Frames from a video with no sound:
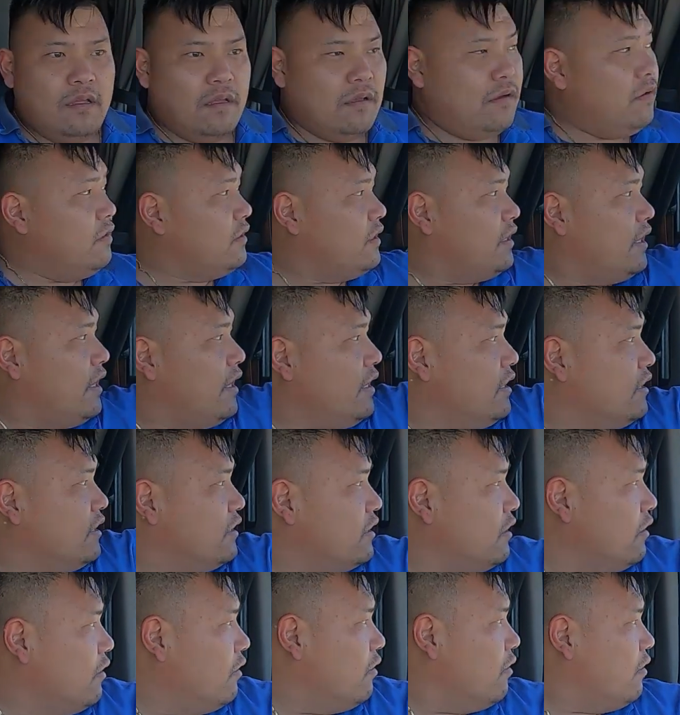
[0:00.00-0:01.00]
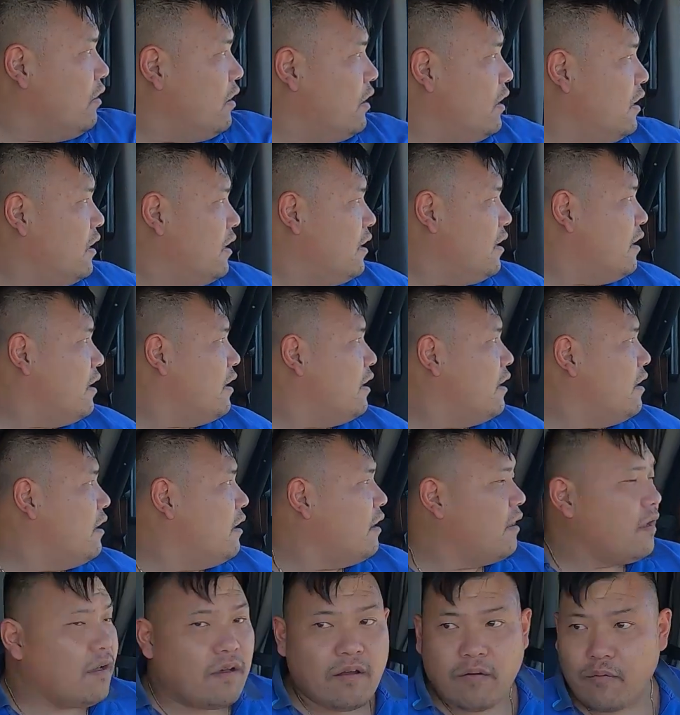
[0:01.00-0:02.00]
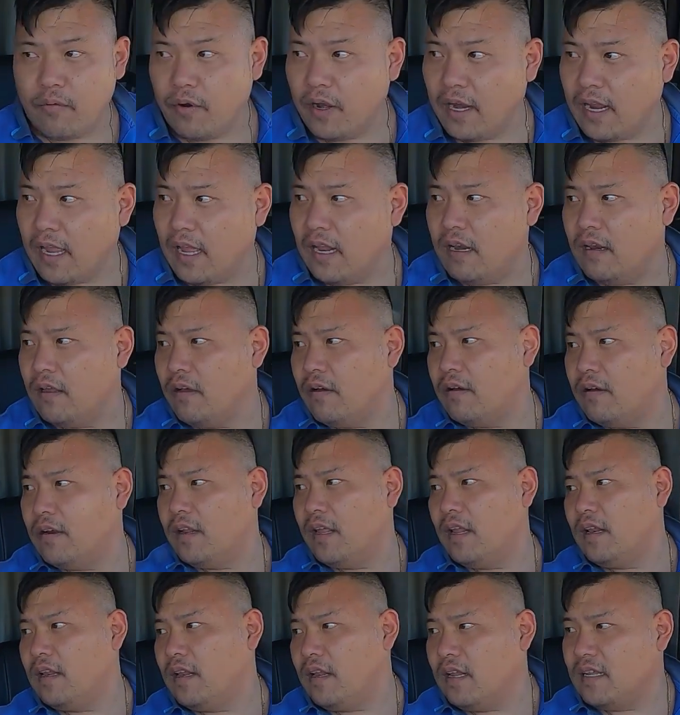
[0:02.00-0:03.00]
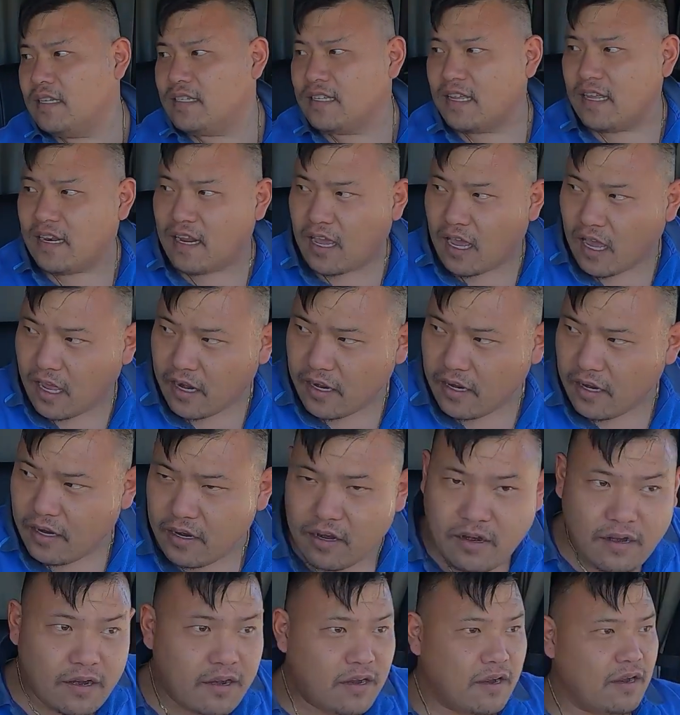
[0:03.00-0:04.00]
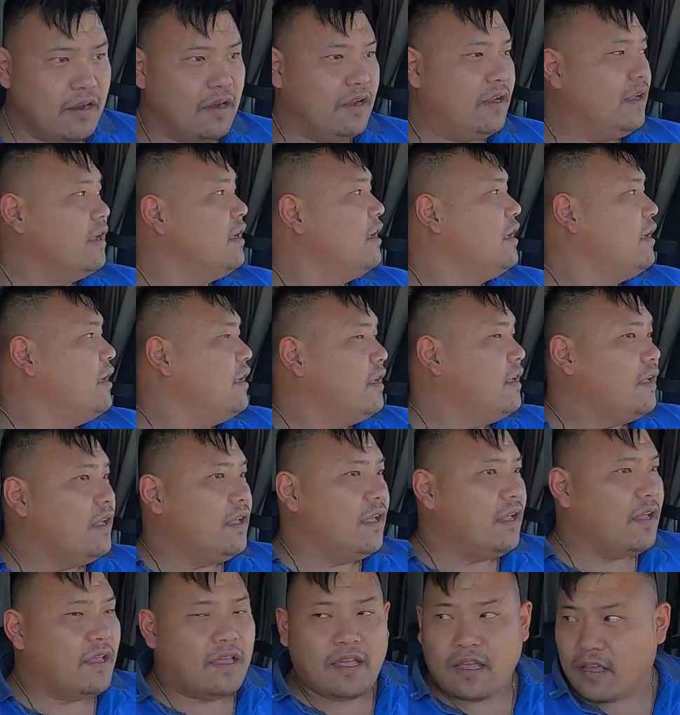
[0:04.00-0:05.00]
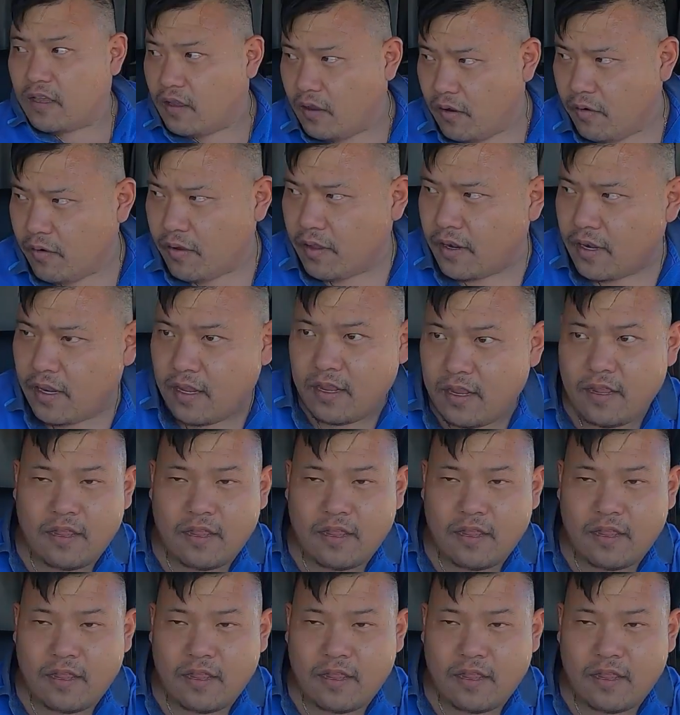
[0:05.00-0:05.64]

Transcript: Okay, so we got loaded. Let's get out of here and get going.